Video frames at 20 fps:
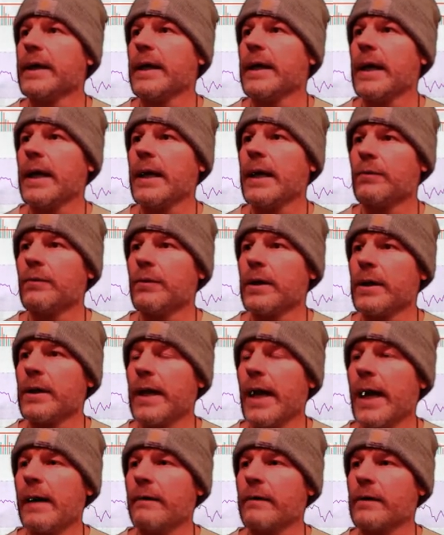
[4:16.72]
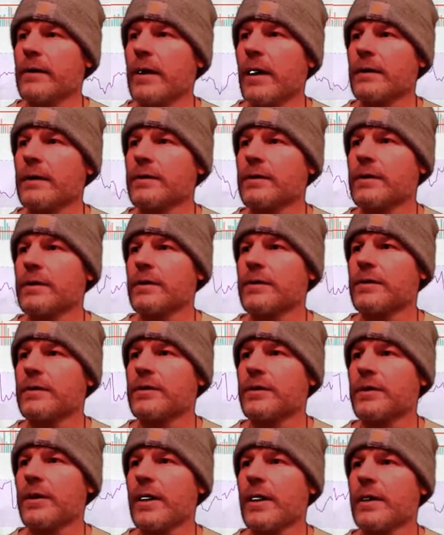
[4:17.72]
and really I haven't touched this
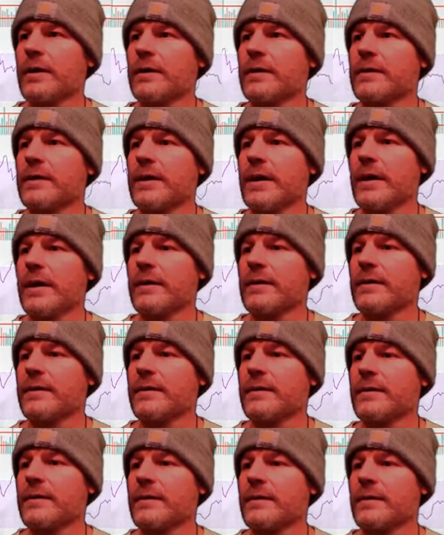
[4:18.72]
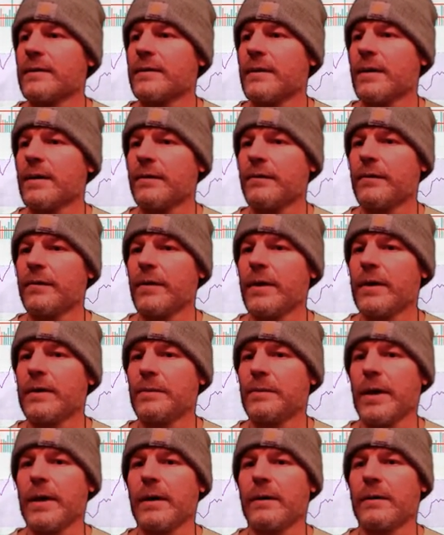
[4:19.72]
chart since it's
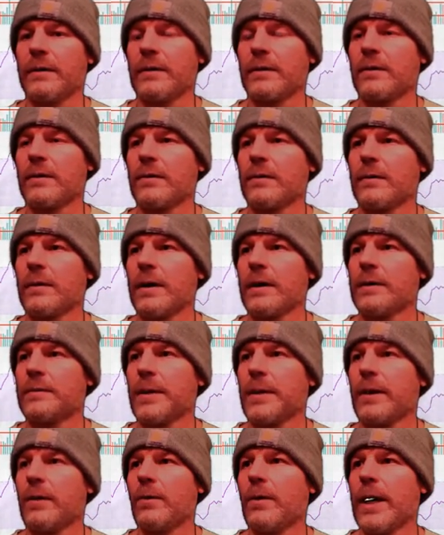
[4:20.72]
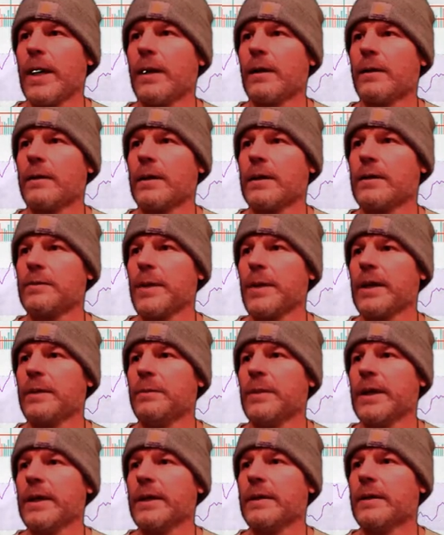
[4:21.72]
been a while. It's been a
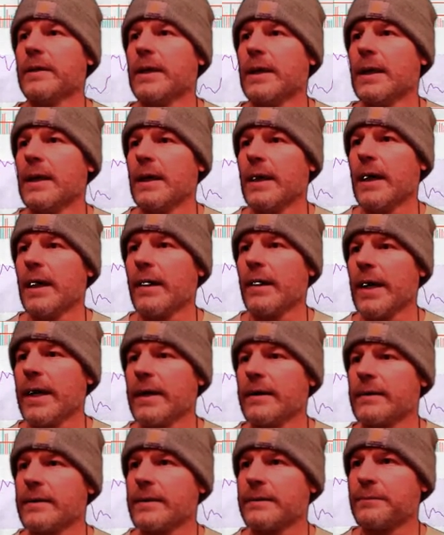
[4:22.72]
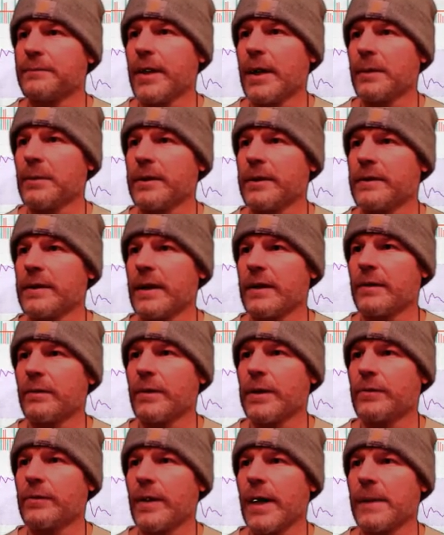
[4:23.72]
minute. All right, it's probably since
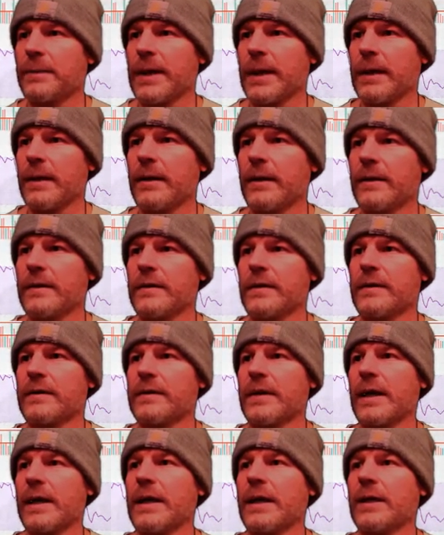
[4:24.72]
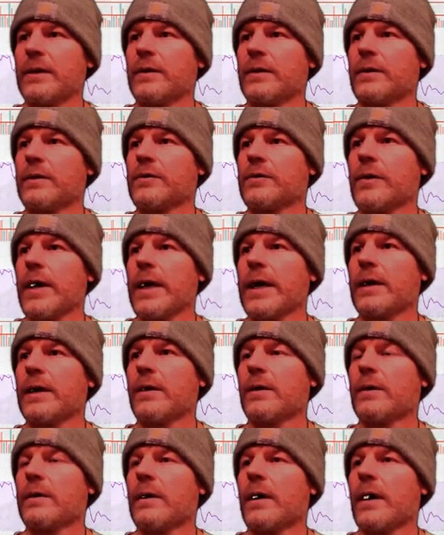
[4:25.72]
we dropped out of this ascending
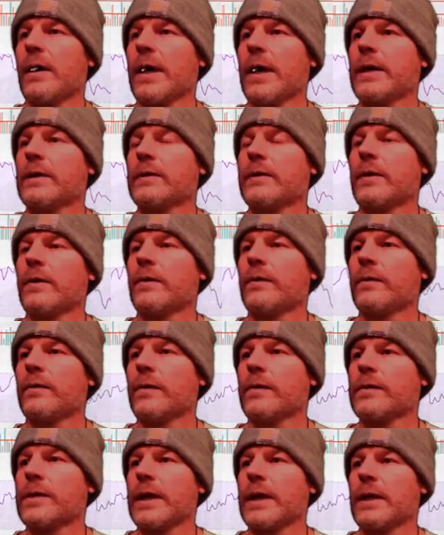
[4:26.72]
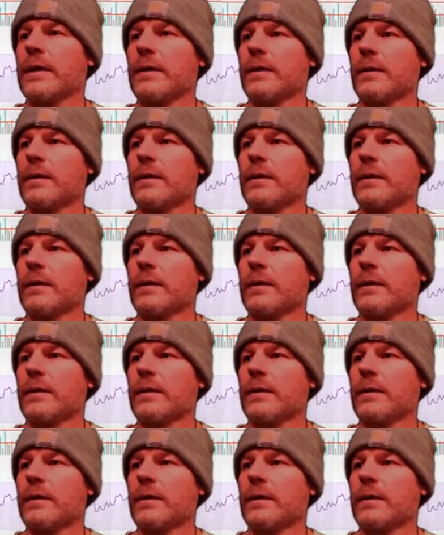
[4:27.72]
triangle. All right, so first thing,